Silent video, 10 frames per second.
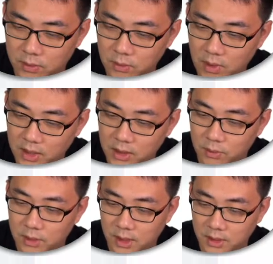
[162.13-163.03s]
So what I did
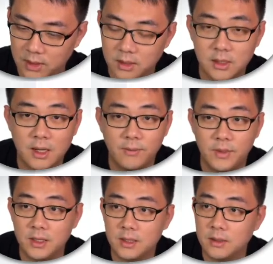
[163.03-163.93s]
was I just sub
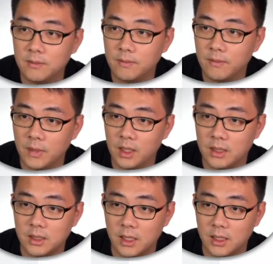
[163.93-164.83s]
this
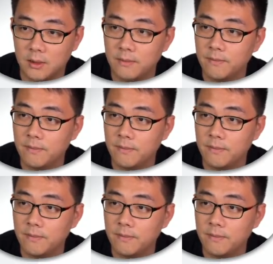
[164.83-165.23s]
inside here.